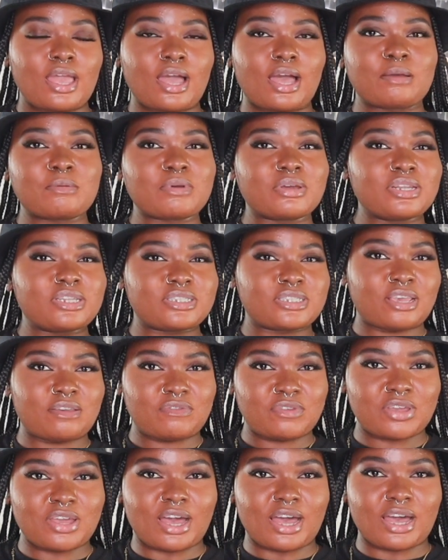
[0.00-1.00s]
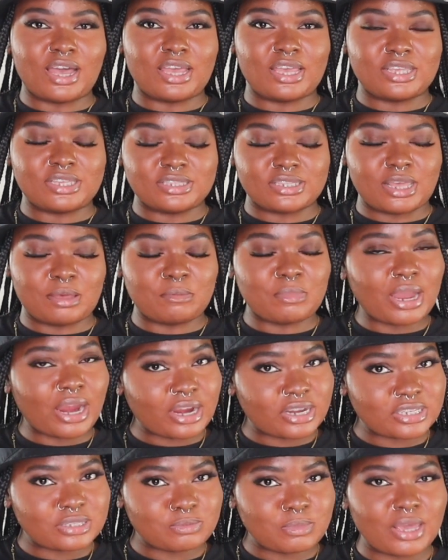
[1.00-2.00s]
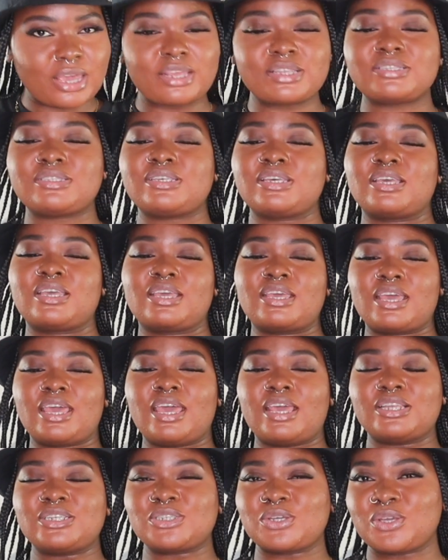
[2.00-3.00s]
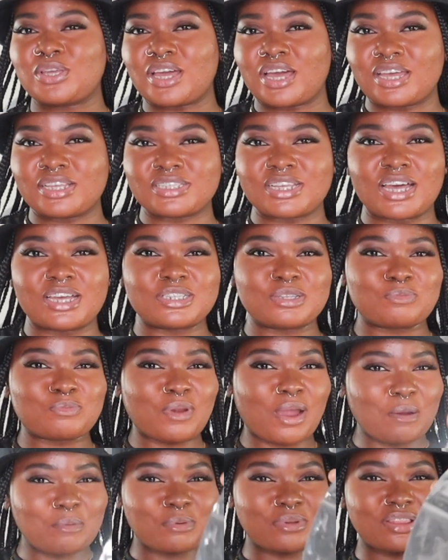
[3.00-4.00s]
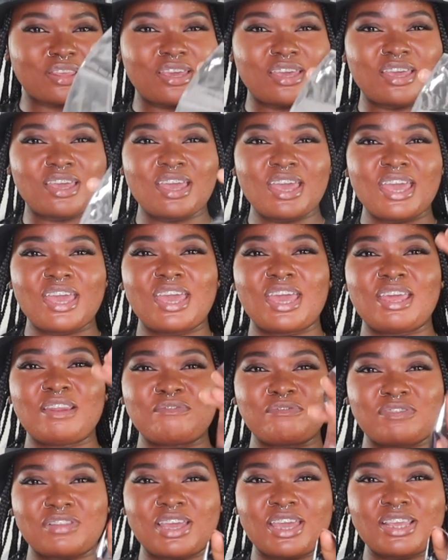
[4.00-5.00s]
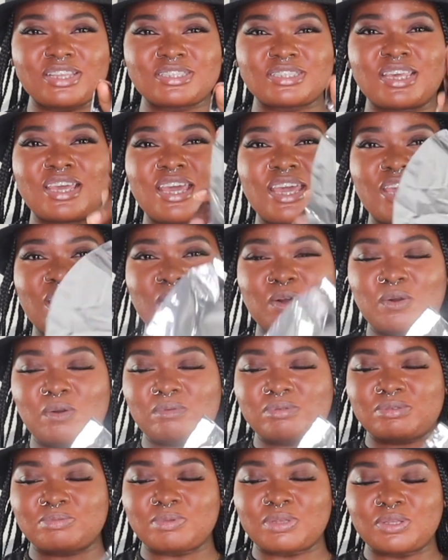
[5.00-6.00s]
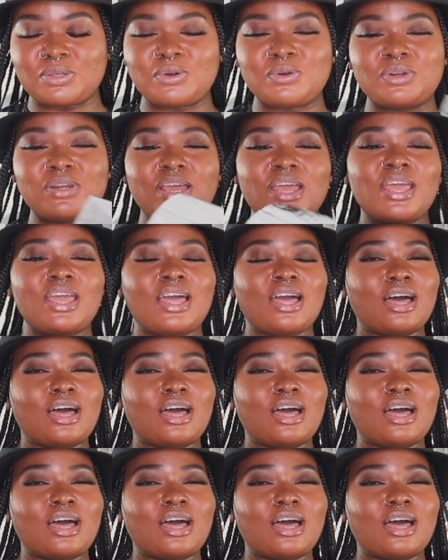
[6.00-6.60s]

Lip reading: I'm going to save you guys the embarrassment and show you guys how to properly inflate a orbs balloon.